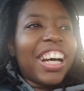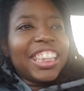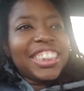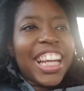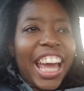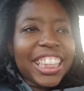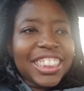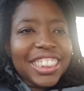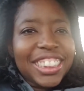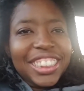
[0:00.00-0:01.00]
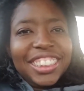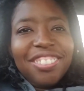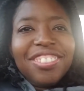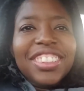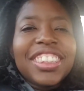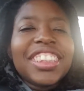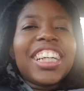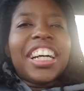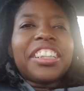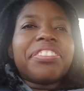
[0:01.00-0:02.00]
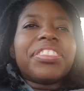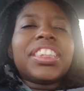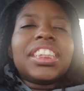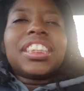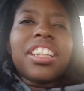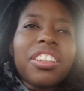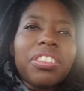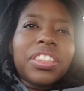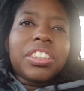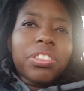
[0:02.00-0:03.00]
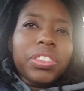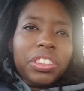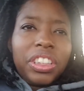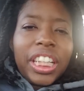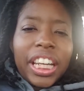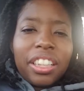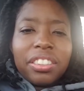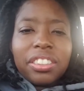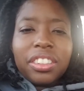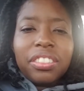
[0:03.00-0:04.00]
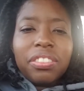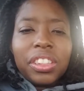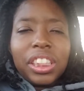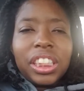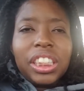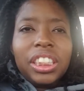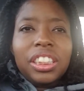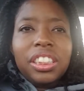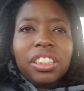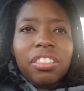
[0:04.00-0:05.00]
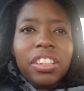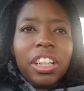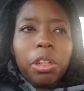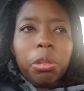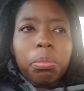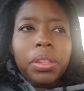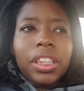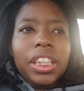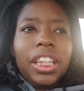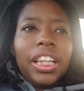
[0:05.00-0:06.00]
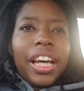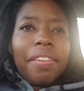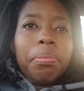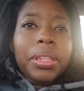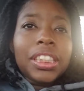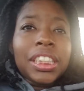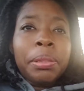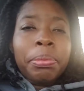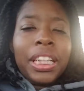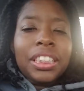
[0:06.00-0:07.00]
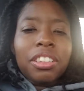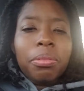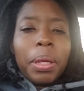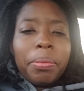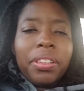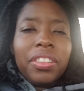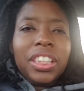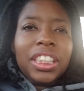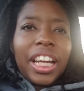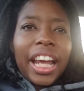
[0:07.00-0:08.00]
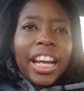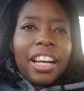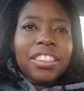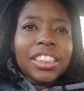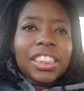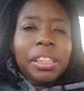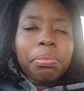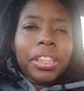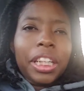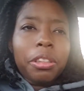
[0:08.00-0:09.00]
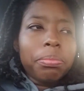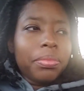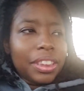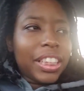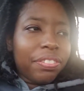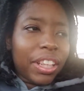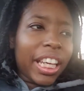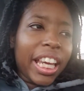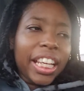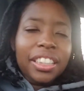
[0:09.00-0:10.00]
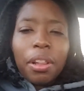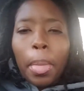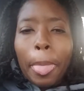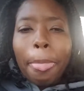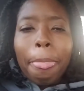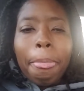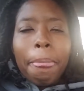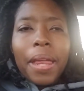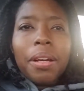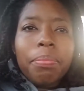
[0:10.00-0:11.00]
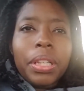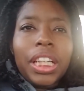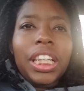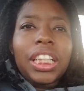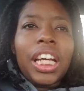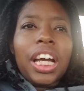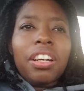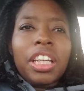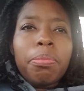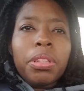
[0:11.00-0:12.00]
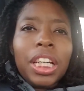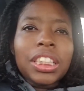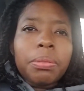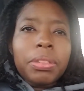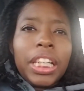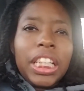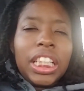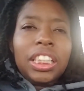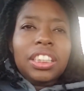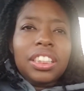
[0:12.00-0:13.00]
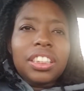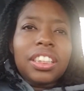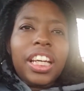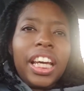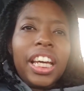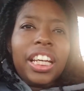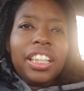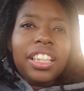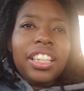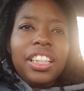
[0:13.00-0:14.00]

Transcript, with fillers: my snacks. Um, so that's what we're doing now. We're going home. I haven't been asleep yet, so maybe a good eight hours of sleep will help if I can. But yeah, I'll keep you guys updated and